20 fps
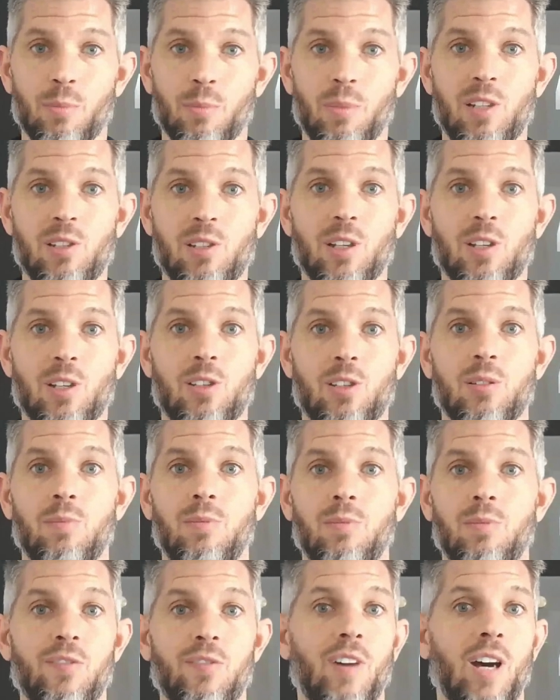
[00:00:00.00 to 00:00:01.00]
your business.
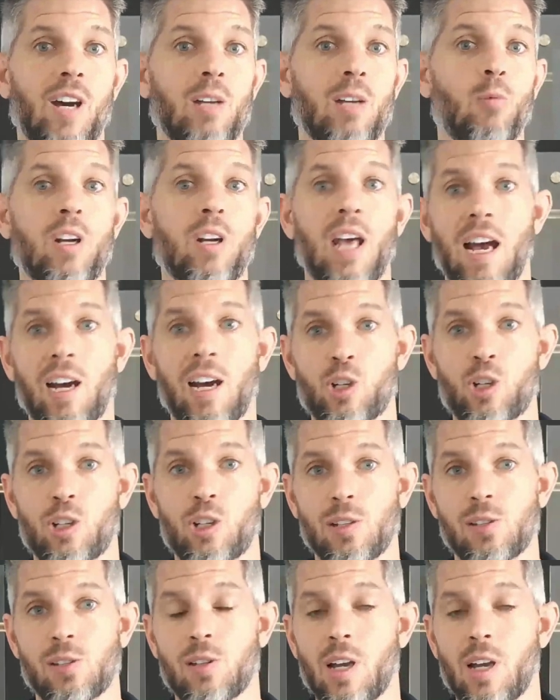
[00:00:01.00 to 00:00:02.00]
Define what
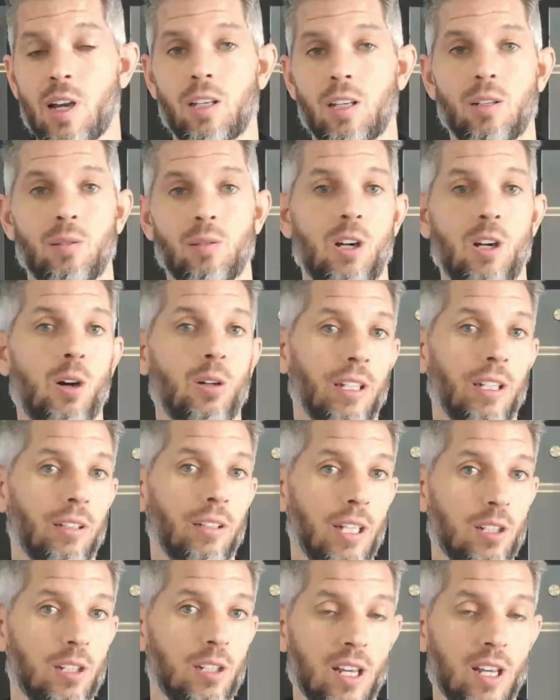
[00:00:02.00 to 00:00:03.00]
actions, like calling
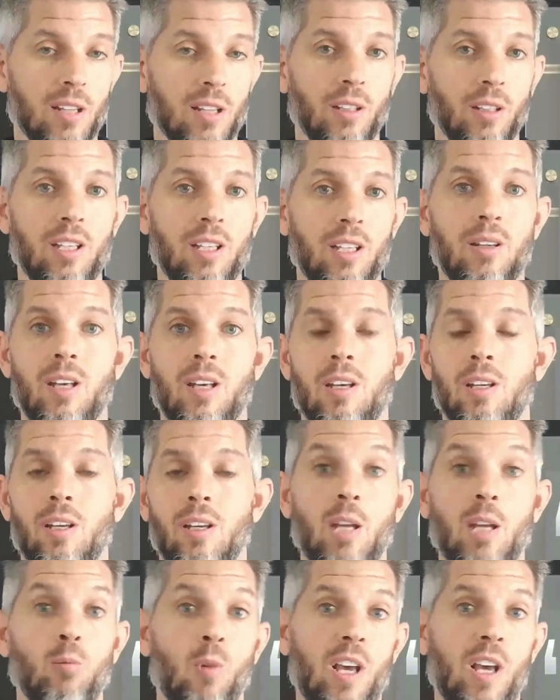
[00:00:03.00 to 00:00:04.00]
leads daily,
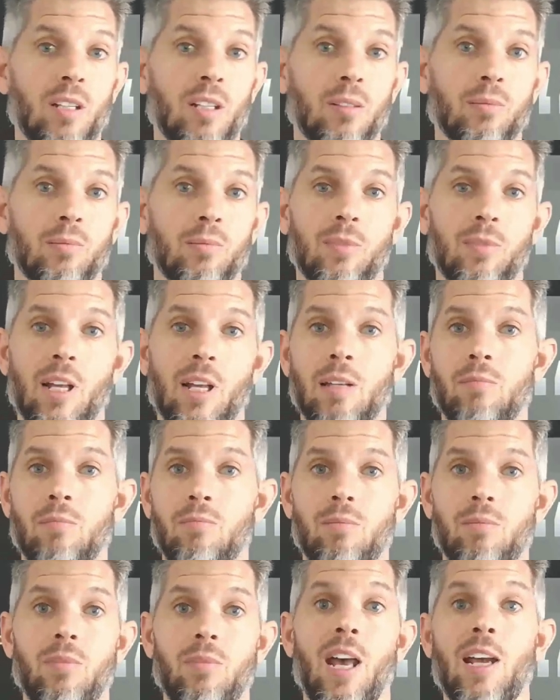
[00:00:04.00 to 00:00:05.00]
and when, like
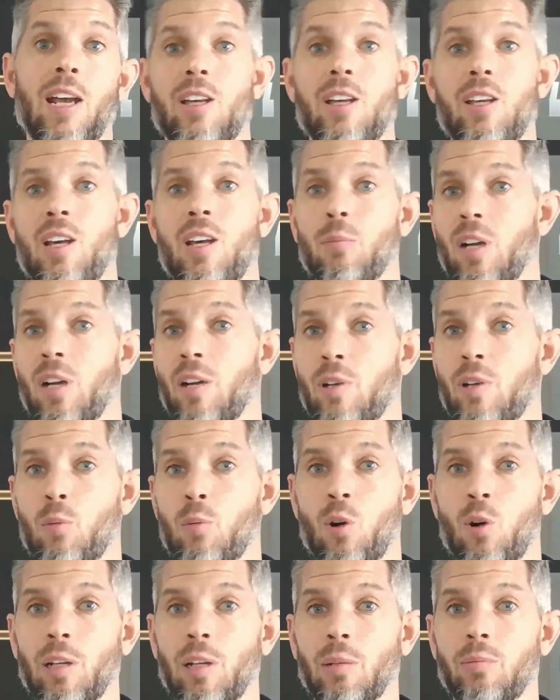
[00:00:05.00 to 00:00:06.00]
9 a.m. every
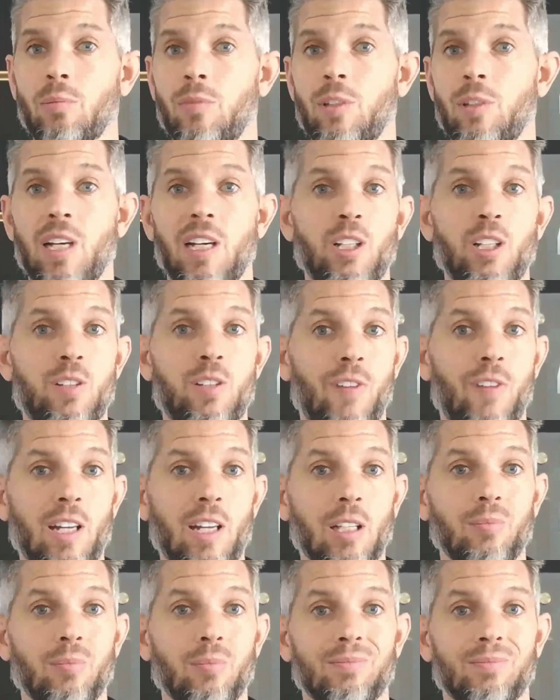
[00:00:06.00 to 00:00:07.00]
morning. You got to define
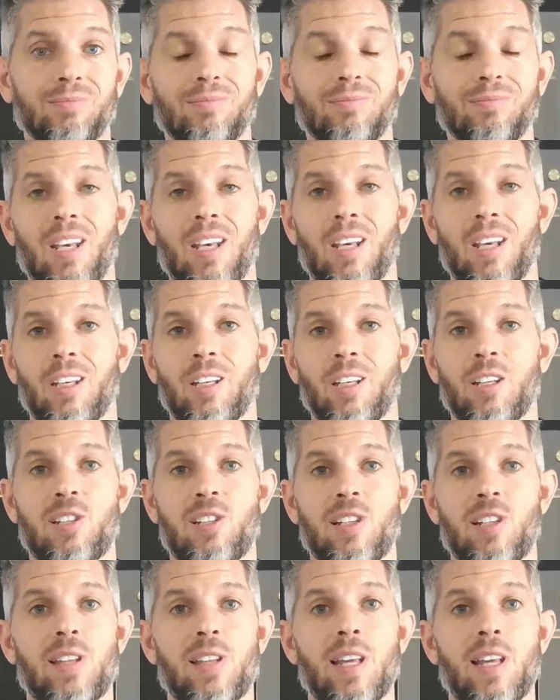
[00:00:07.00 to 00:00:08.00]
it. You
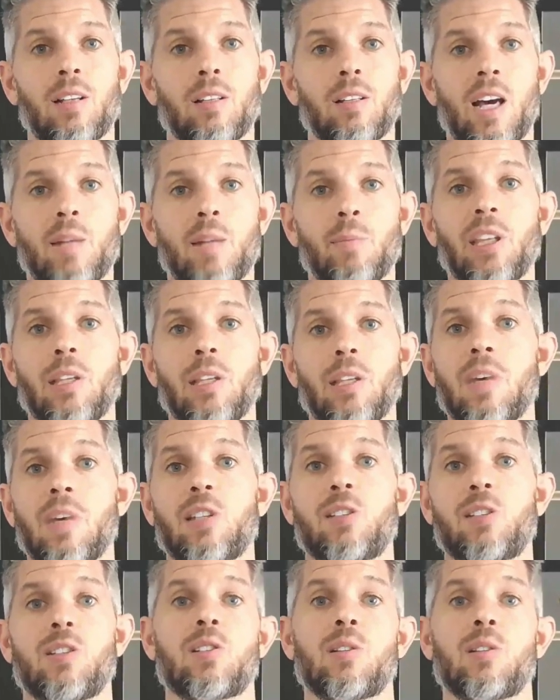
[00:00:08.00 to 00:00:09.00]
see, it's that alignment that
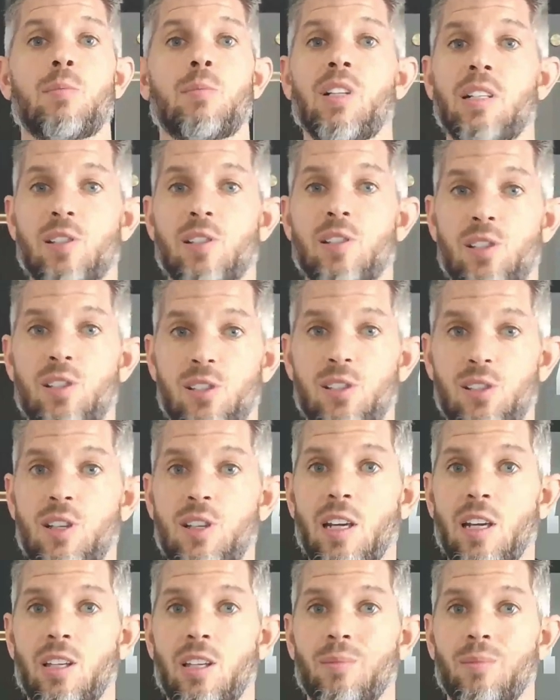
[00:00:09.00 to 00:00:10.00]
makes discipline
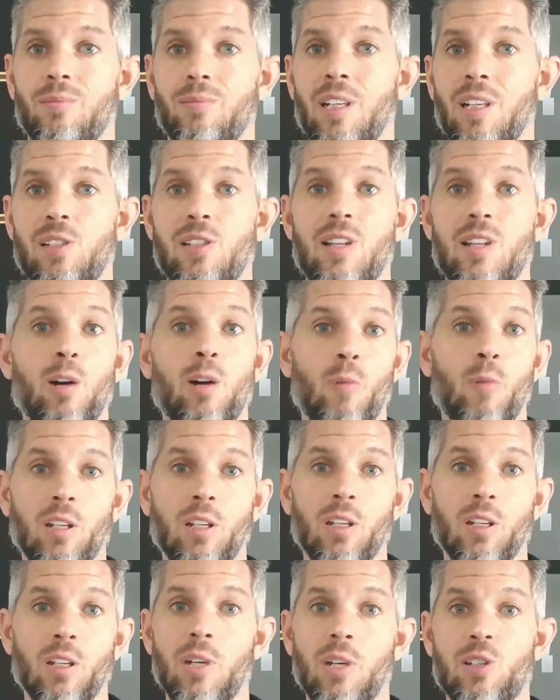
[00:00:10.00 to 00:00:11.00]
stick. It's not
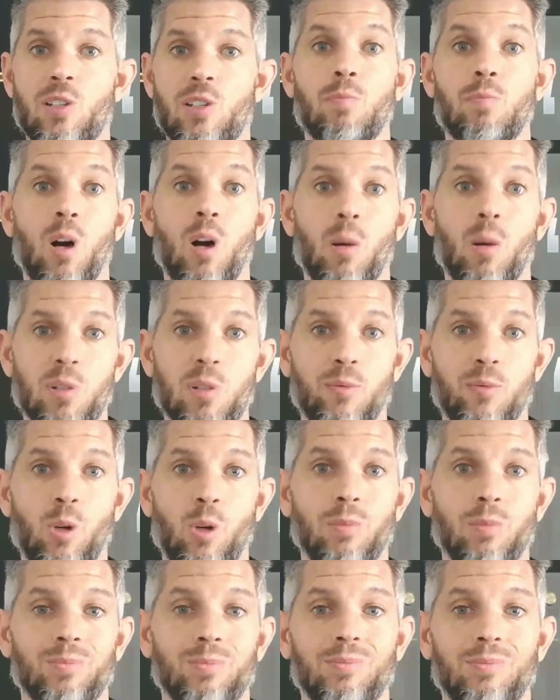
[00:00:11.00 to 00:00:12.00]
random, it's purposeful.